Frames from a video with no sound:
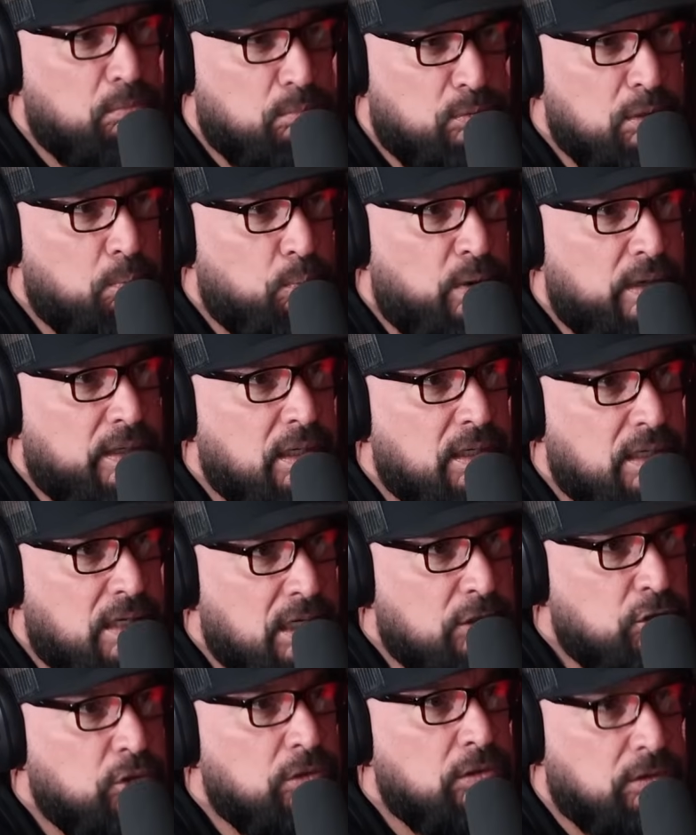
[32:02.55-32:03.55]
them some
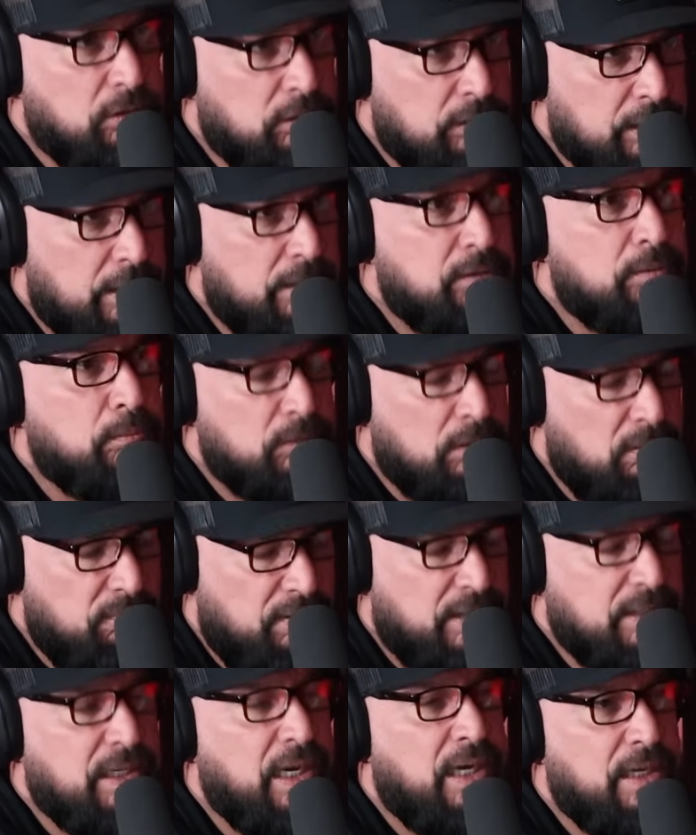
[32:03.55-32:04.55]
recognition, yeah, stuff
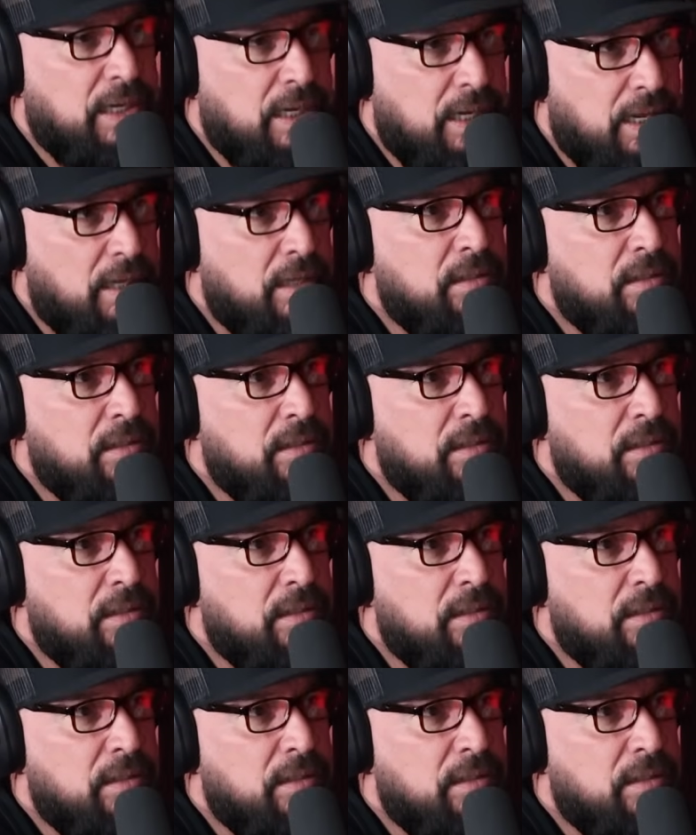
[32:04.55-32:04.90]
like that. Yeah.